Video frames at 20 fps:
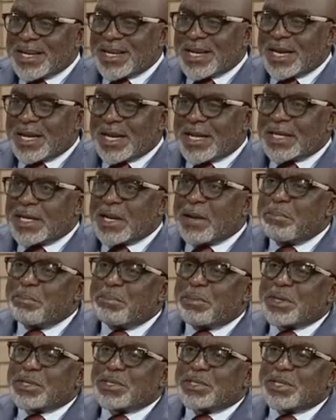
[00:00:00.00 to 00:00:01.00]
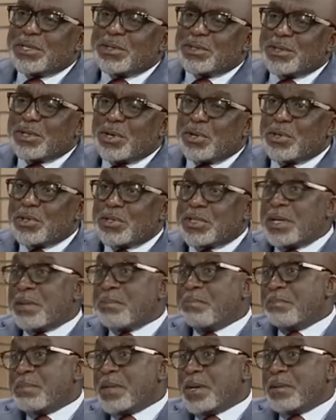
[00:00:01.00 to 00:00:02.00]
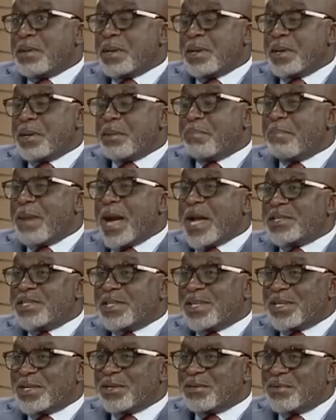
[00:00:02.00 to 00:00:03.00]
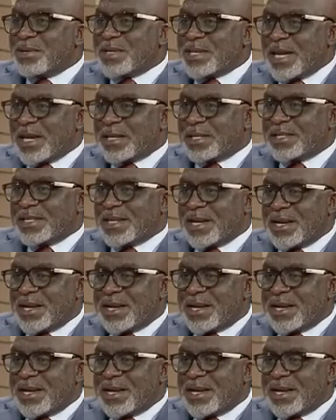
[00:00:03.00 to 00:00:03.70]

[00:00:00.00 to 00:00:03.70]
And that person does a magic with that,